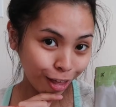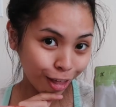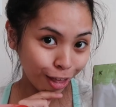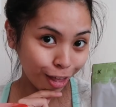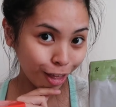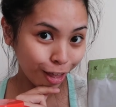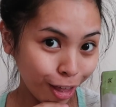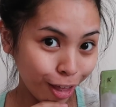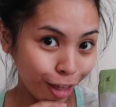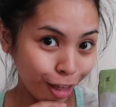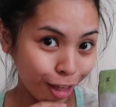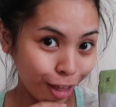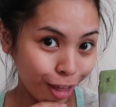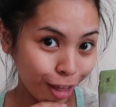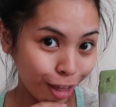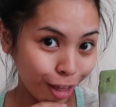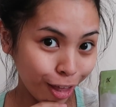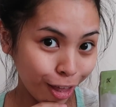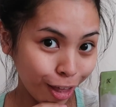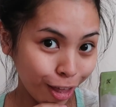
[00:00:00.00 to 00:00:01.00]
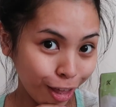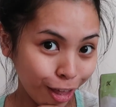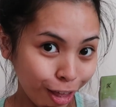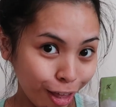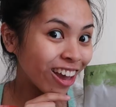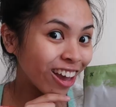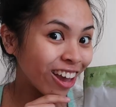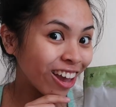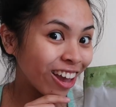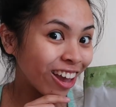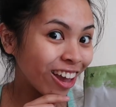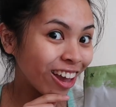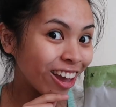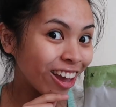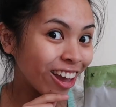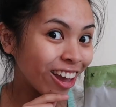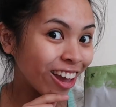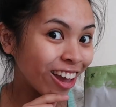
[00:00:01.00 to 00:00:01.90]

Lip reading: No one is speaking in this clip.